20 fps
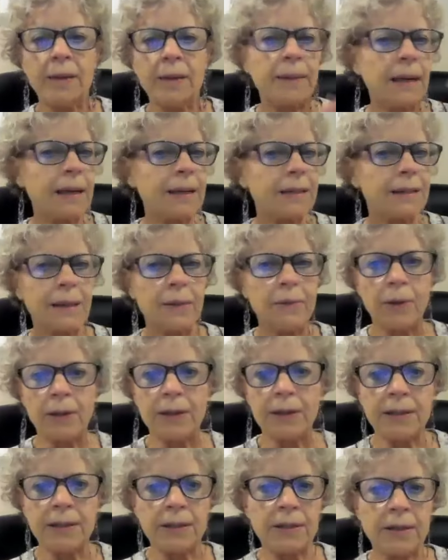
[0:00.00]
I'm guessing
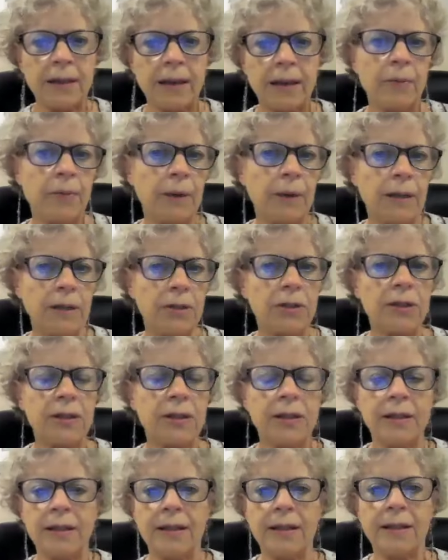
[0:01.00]
once they reach
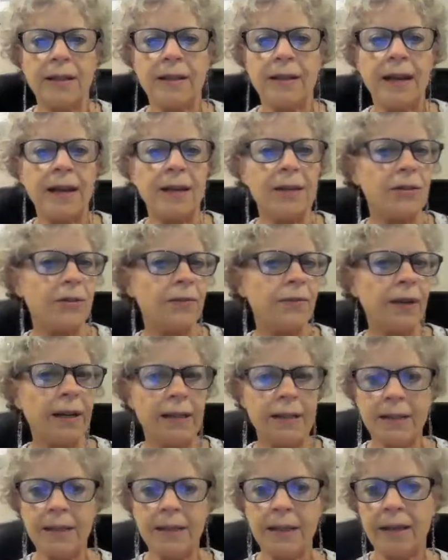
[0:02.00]
the age of
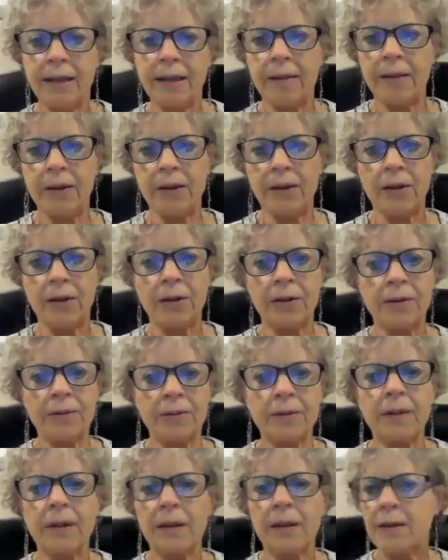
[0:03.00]
18, they're
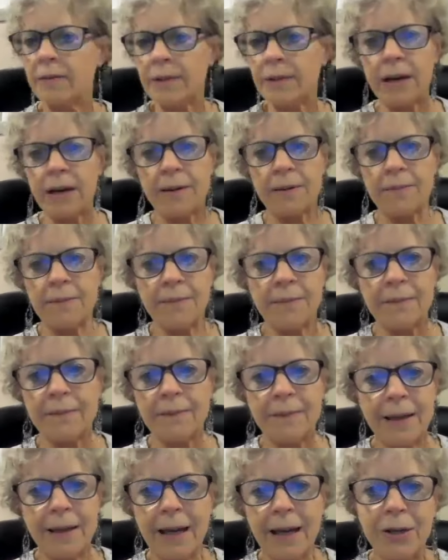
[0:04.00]
kind of
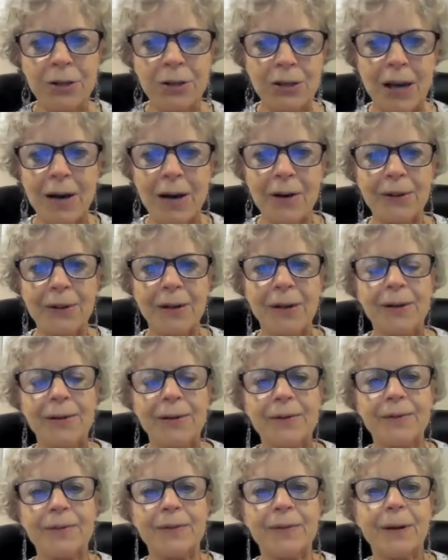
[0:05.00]
aged out
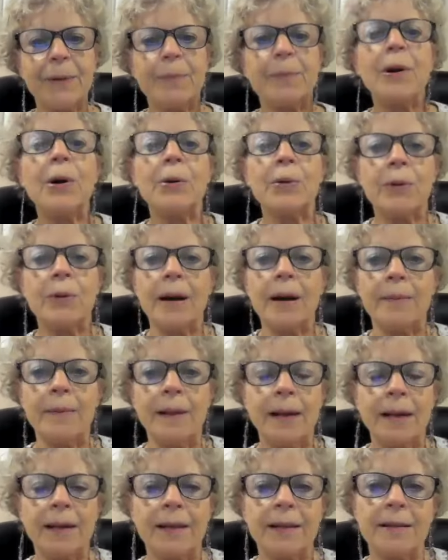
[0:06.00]
of a program
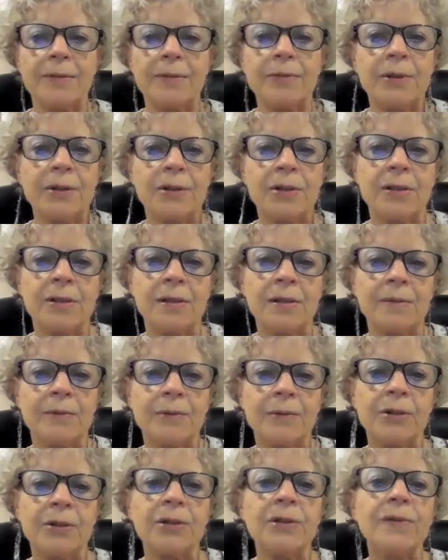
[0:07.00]
like this, which
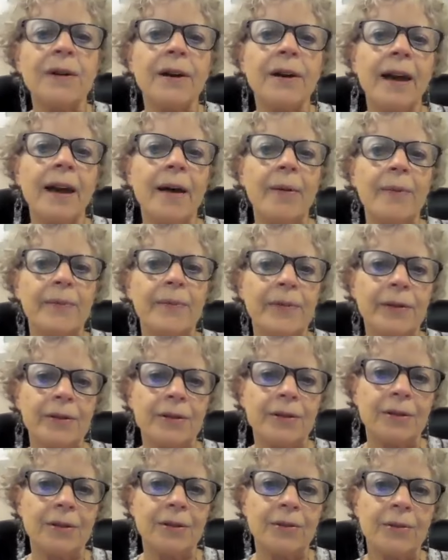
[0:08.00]
is very helpful
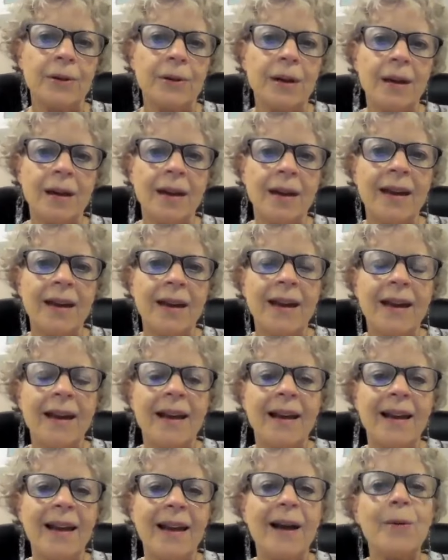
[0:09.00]
to
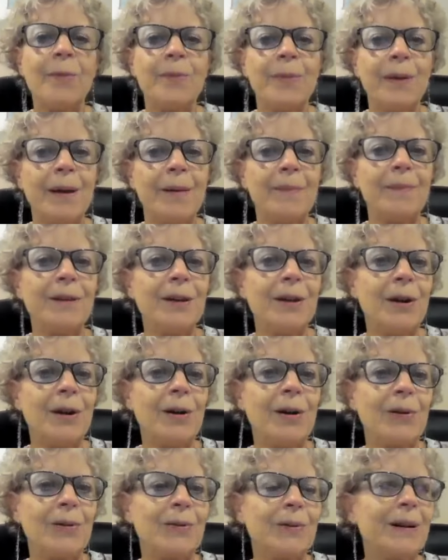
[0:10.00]
help them,
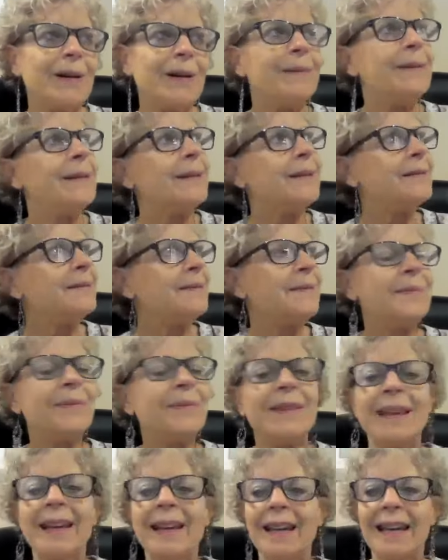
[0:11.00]
I mean,
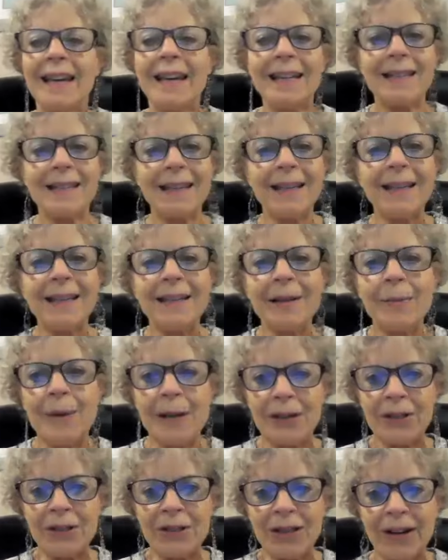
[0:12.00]
kids get into
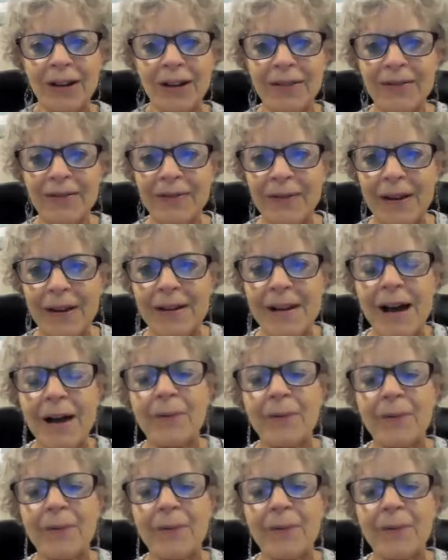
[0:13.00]
mischief, not